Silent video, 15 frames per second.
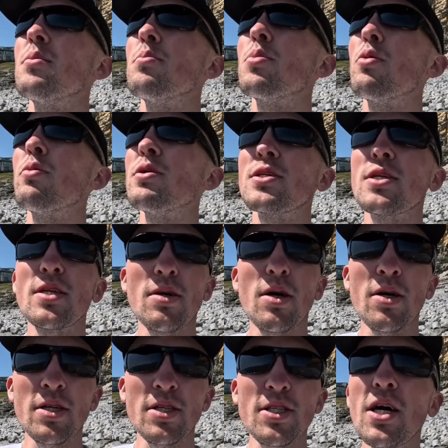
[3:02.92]
blowing to
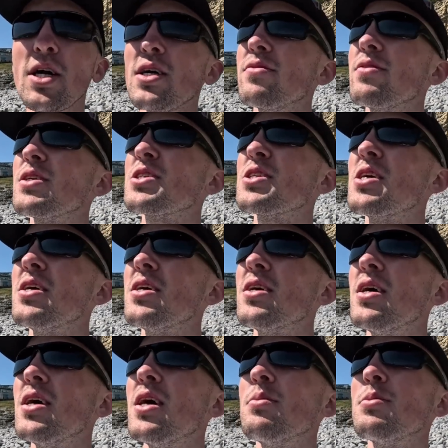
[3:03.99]
on the side of us.
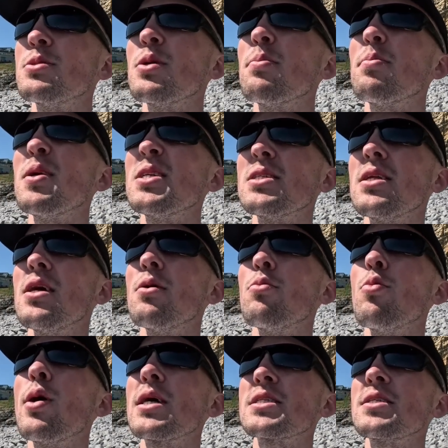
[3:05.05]
It's basically a
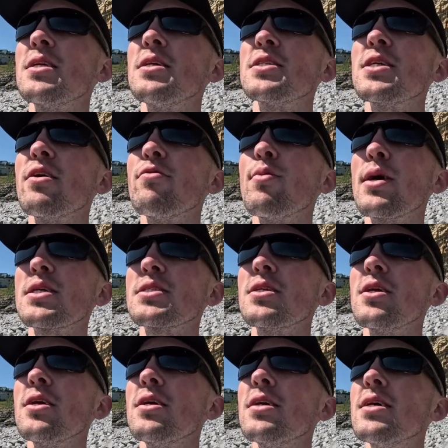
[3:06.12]
westerly,
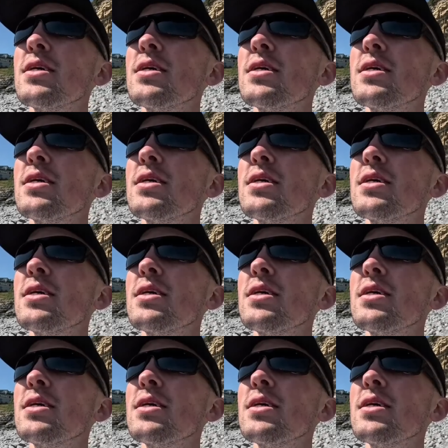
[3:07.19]
southwesterly.